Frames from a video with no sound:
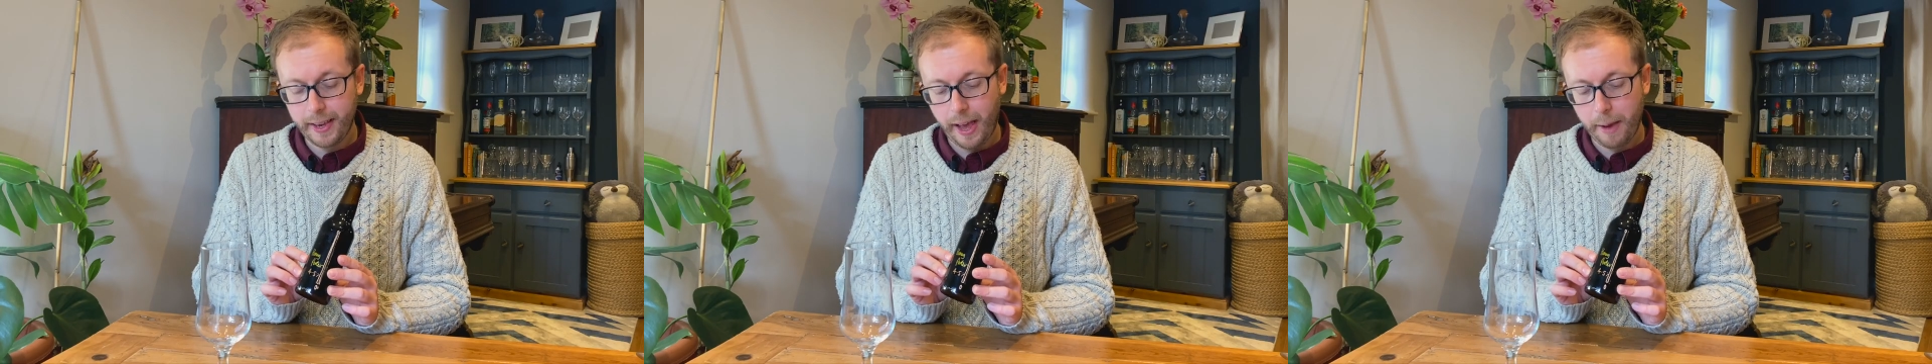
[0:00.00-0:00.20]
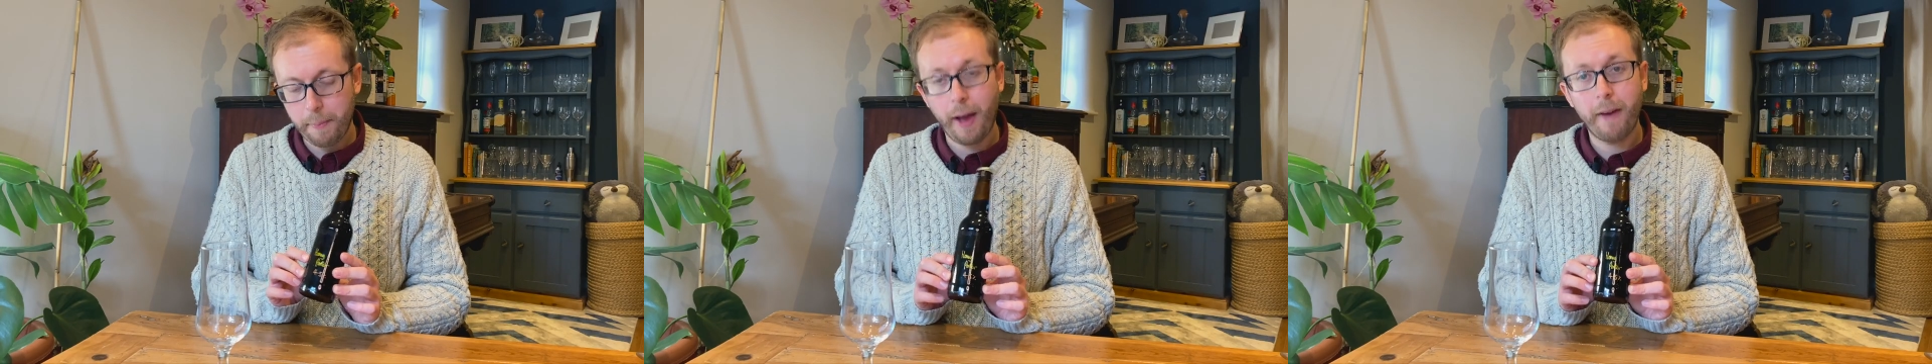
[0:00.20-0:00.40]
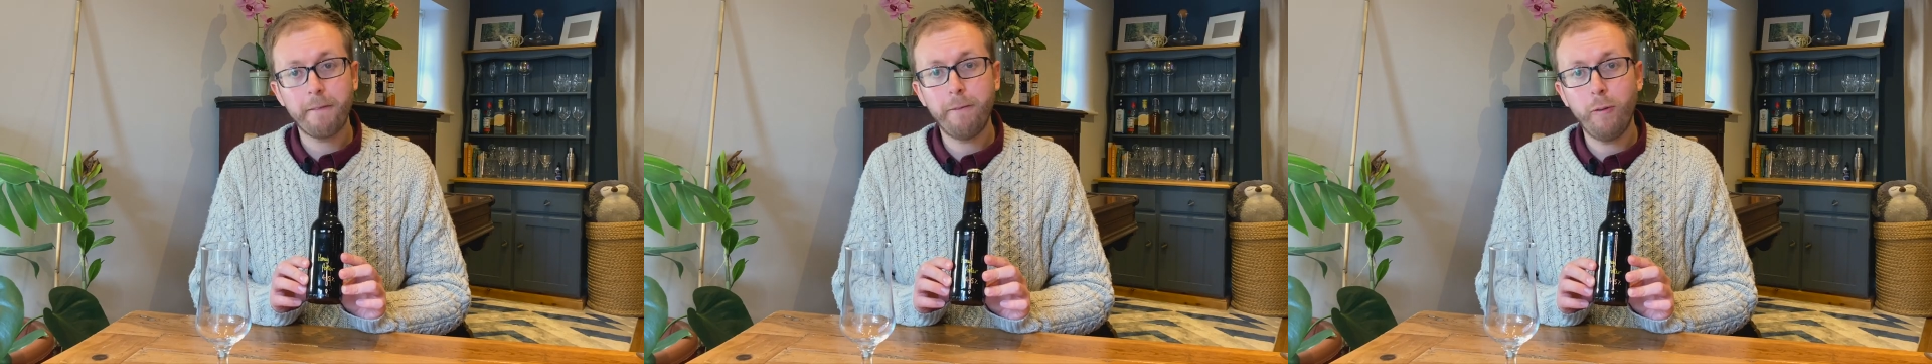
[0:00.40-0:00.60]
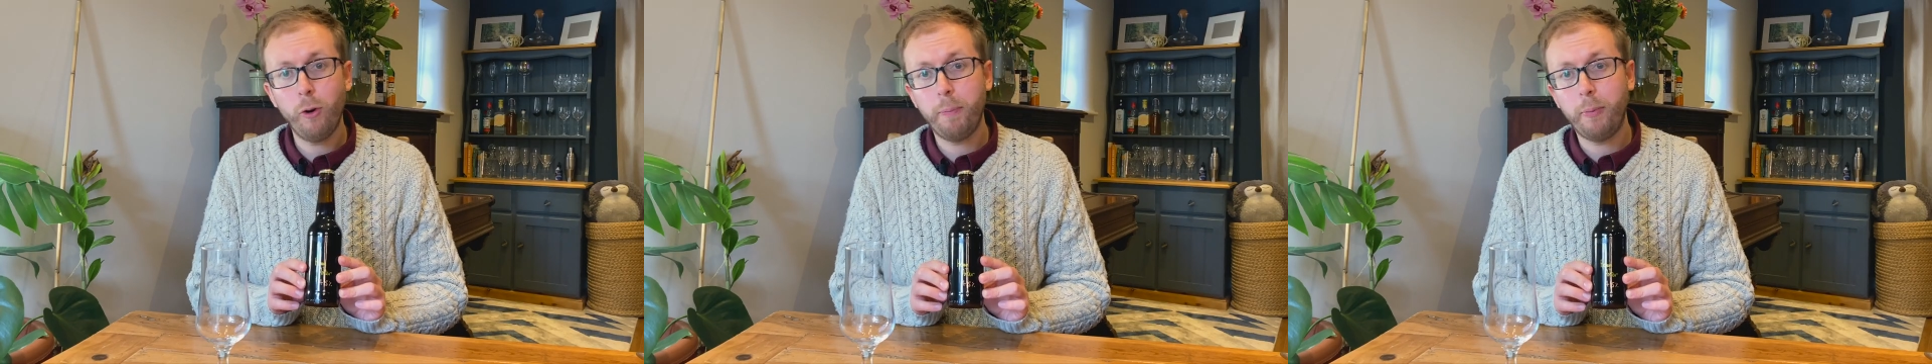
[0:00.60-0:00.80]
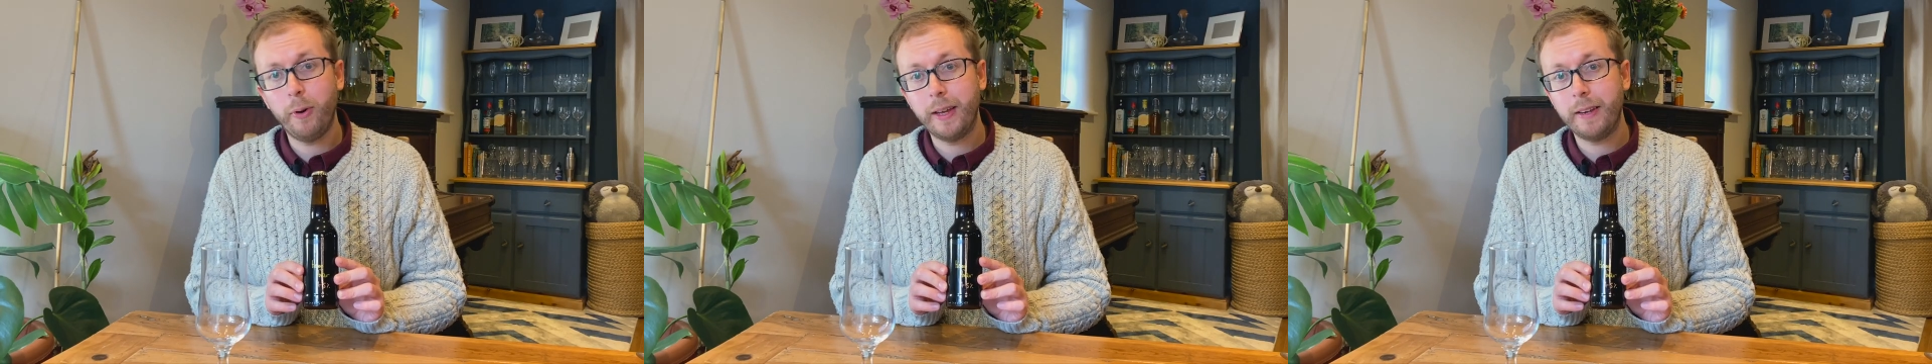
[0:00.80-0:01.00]
came out
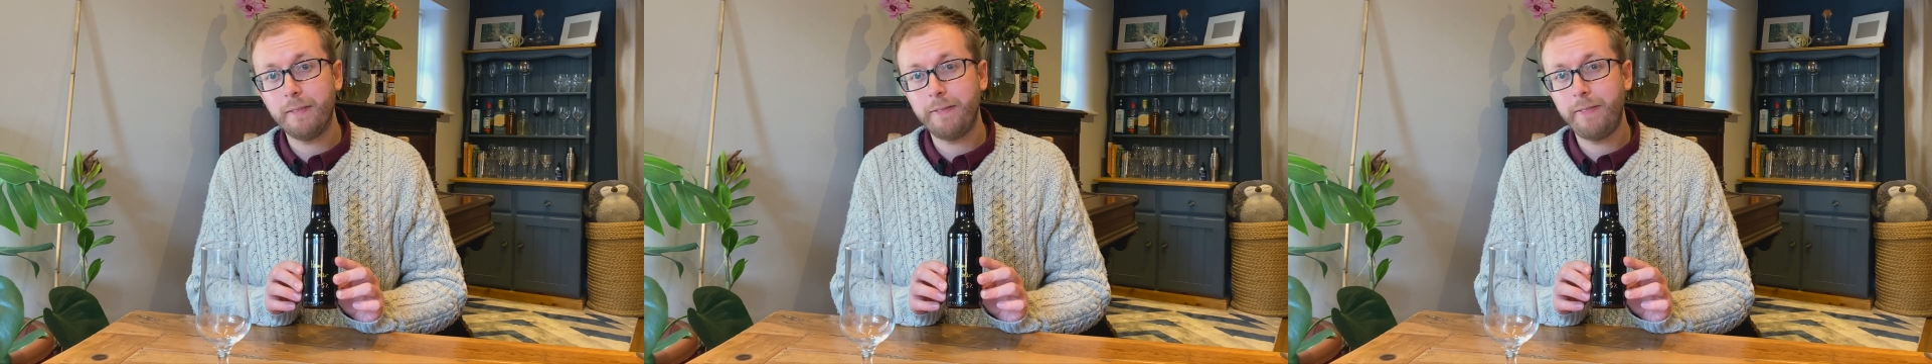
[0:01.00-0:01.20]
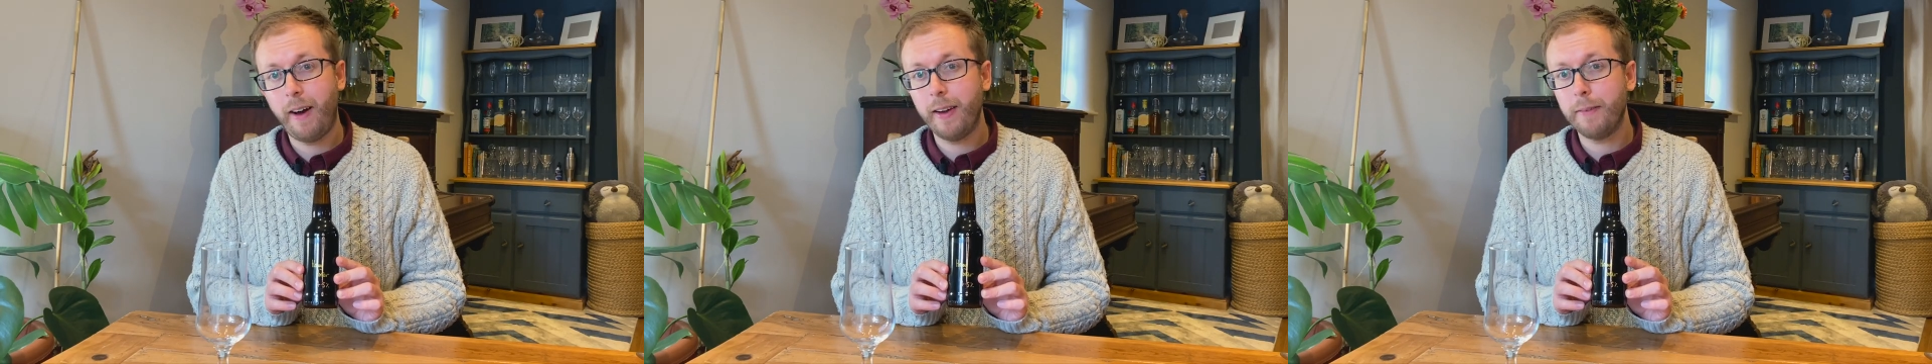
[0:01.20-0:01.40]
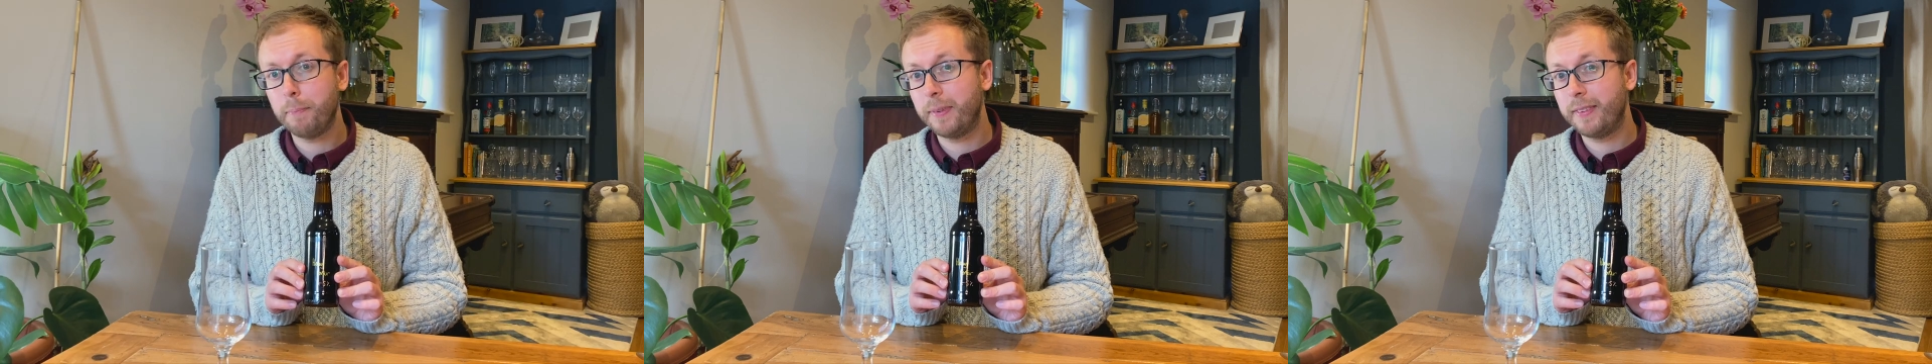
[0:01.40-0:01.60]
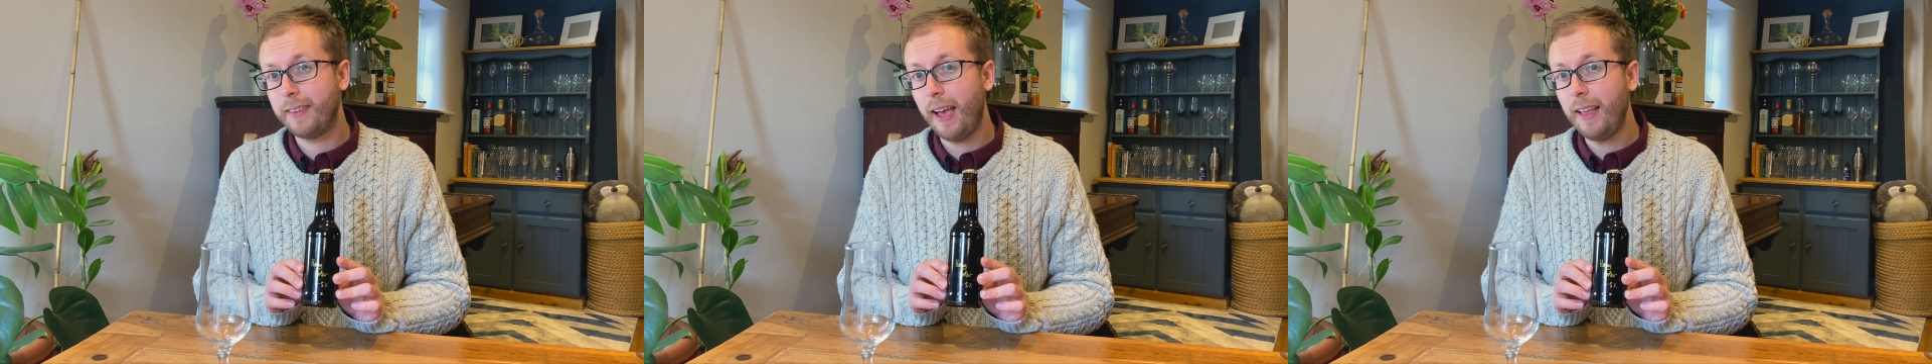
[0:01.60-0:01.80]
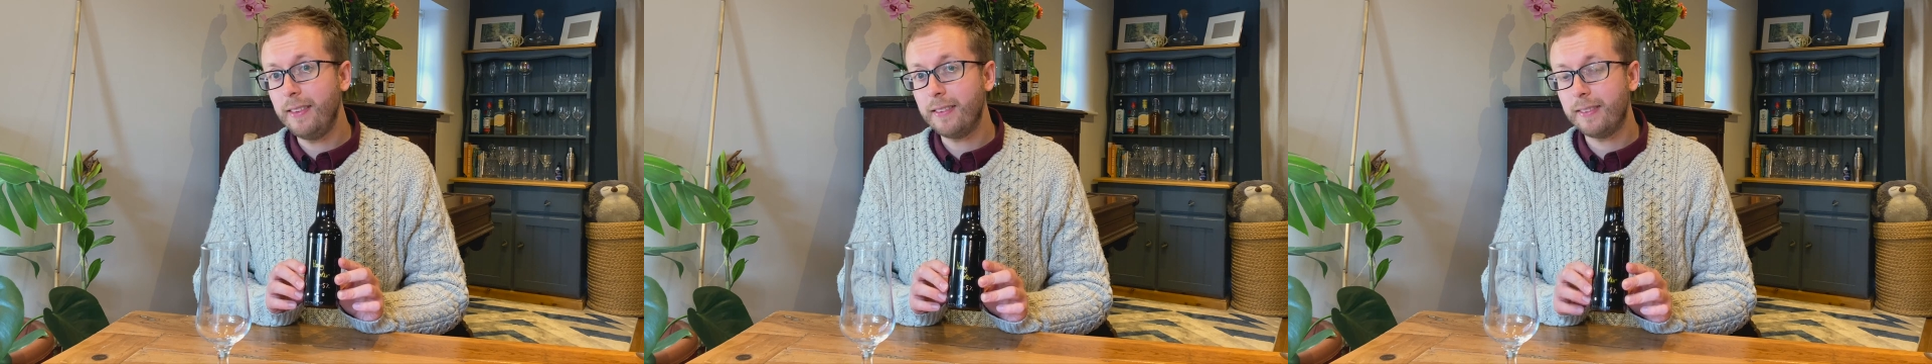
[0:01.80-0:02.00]

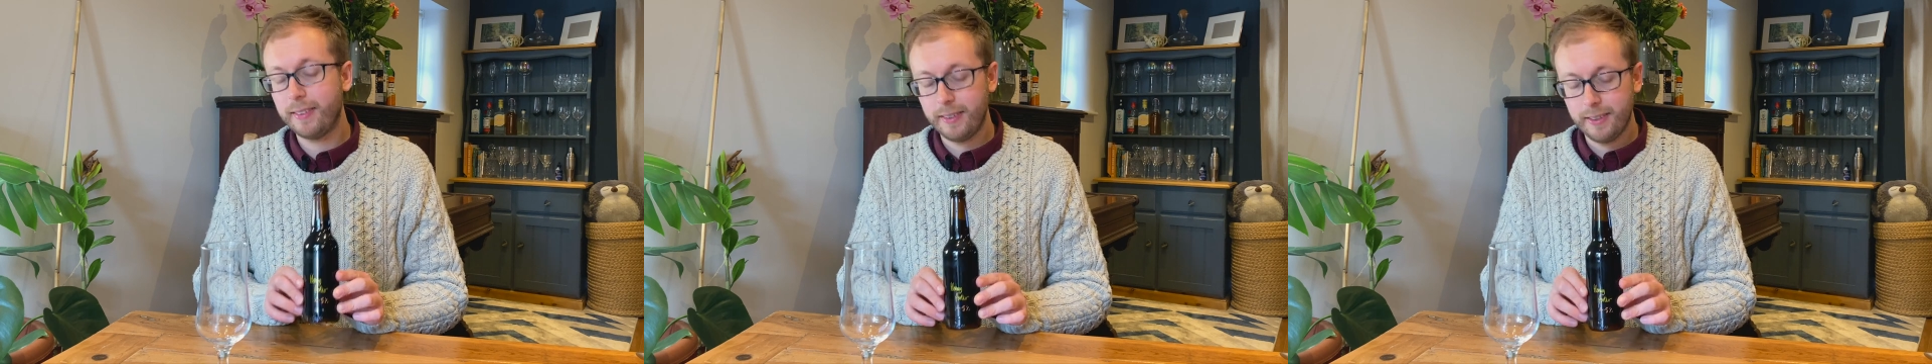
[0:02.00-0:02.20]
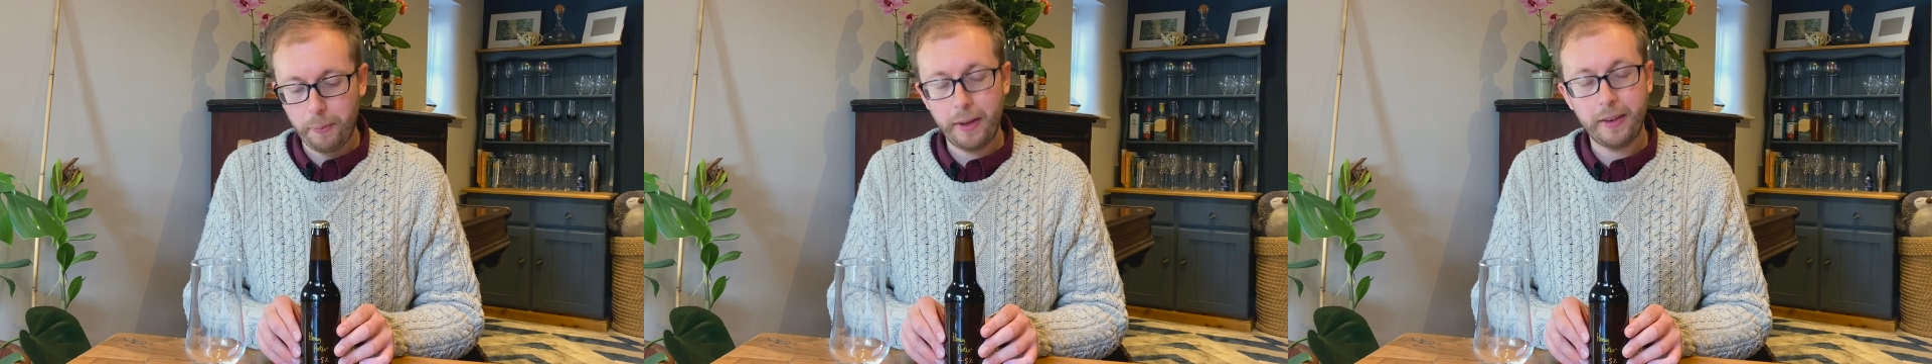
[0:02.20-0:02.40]
4.5%,